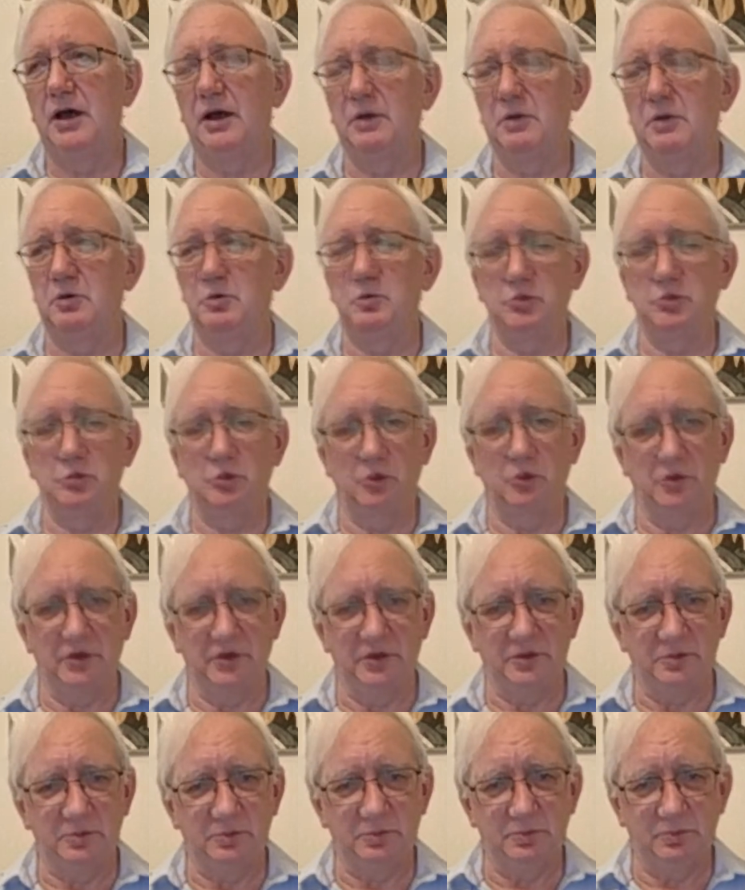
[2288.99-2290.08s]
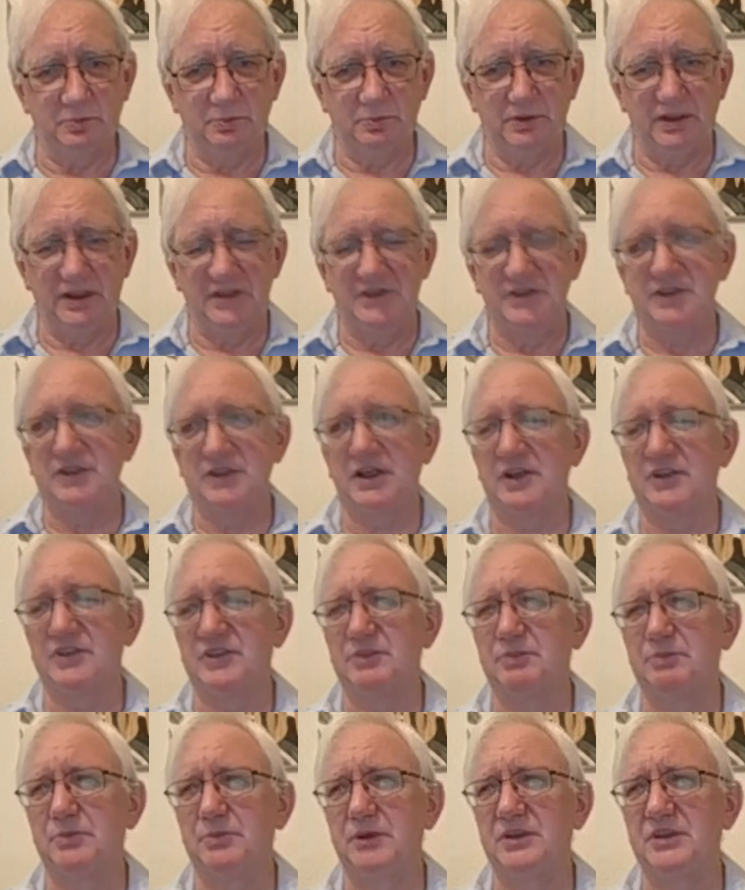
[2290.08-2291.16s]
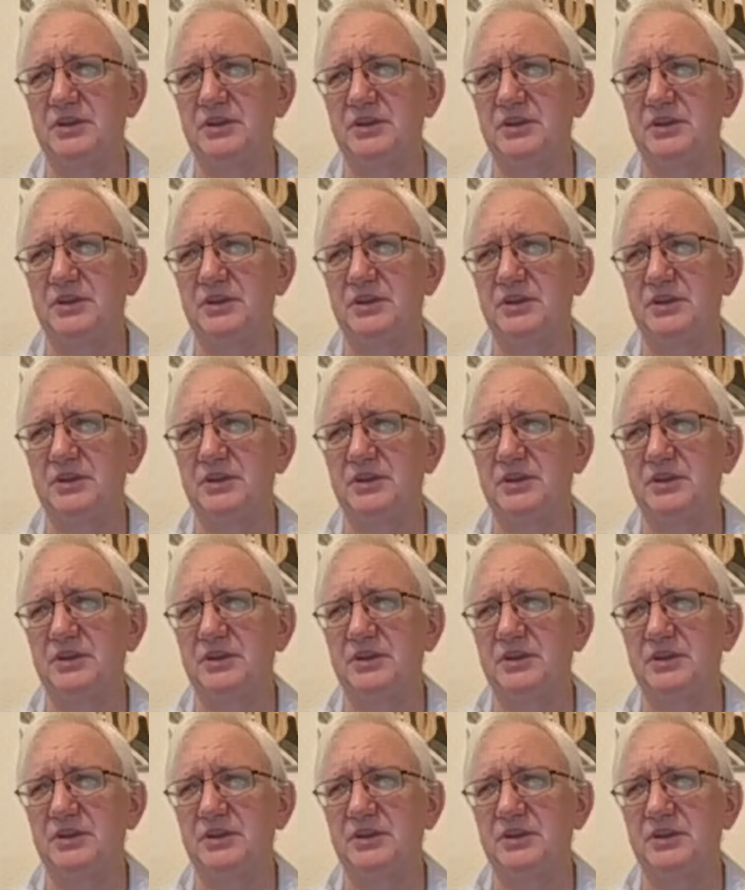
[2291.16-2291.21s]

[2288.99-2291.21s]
You look at places like St.